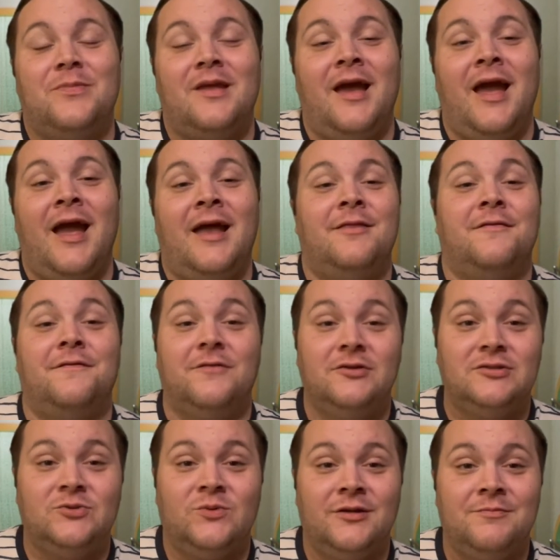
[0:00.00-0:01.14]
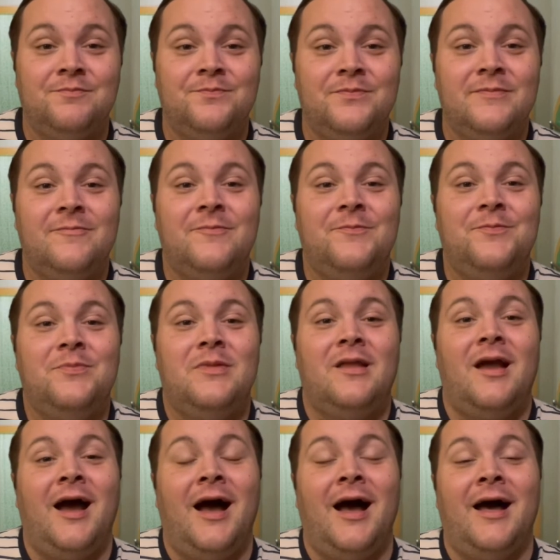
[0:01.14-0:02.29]
And the first one,
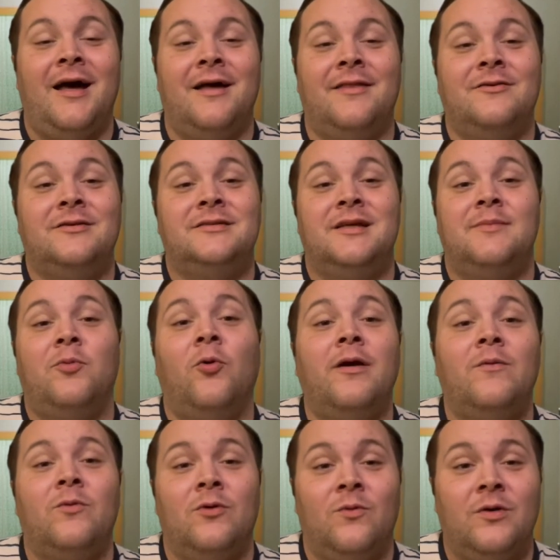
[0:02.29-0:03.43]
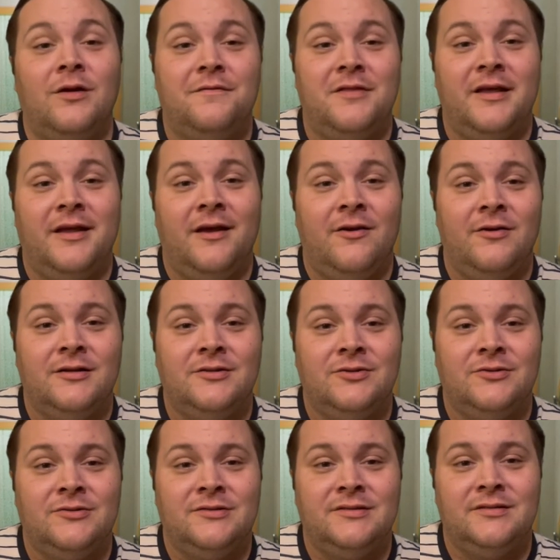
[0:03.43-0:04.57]
there is a point where one of the
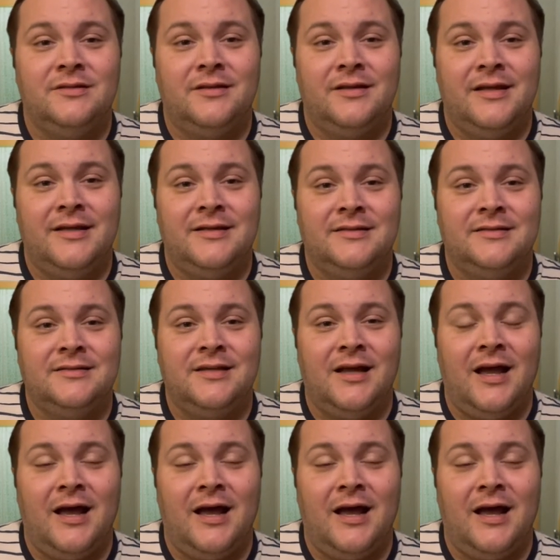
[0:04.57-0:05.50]
characters is